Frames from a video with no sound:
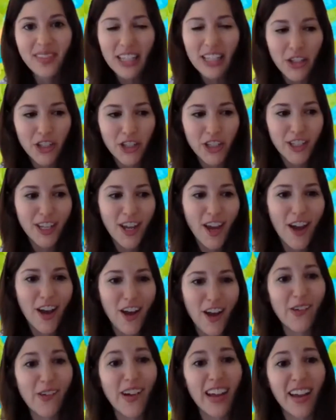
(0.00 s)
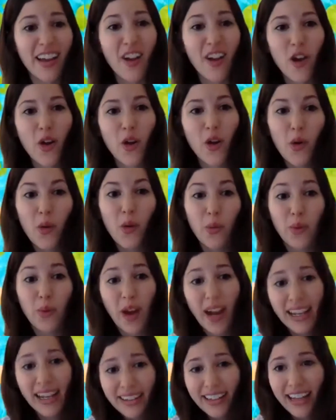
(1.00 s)
So,
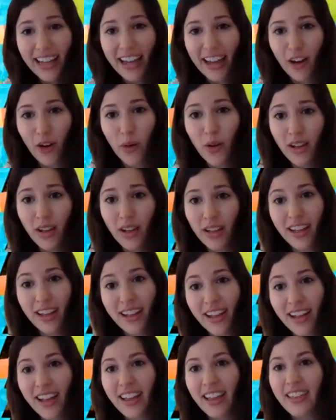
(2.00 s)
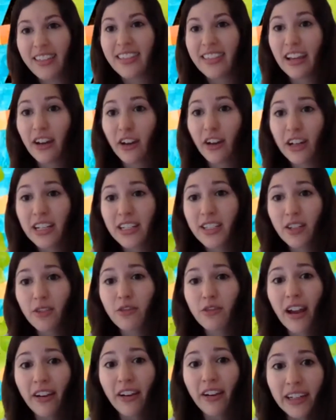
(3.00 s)
right now, there is a
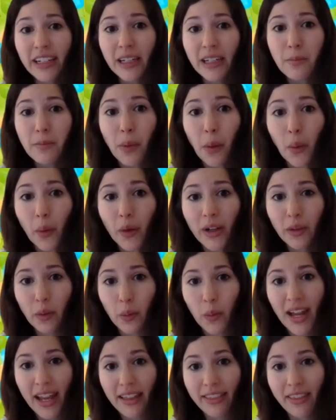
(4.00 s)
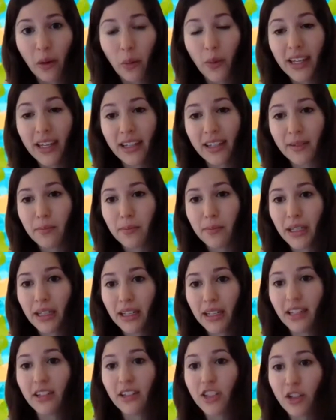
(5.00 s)
very important way that we can
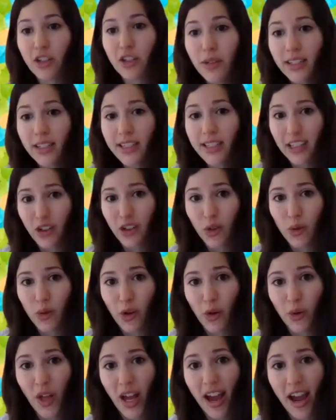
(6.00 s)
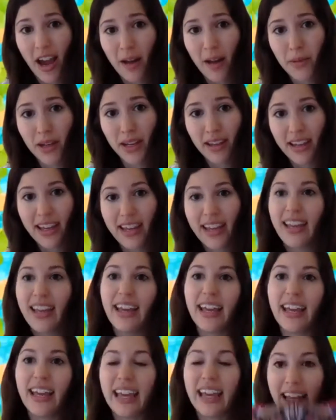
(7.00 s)
be doing Tikkun Olam,
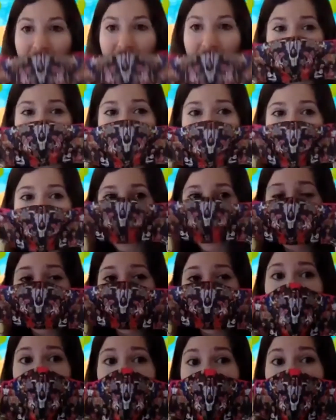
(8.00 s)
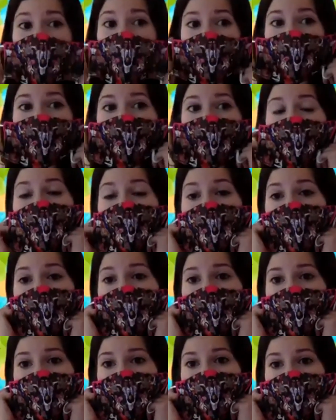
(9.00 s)
and it has to do with wearing
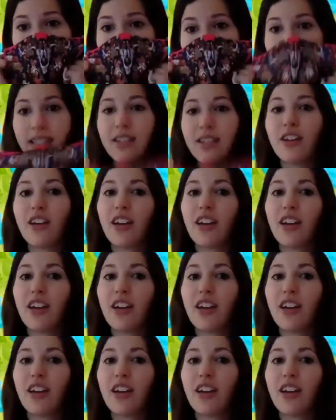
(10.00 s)
masks.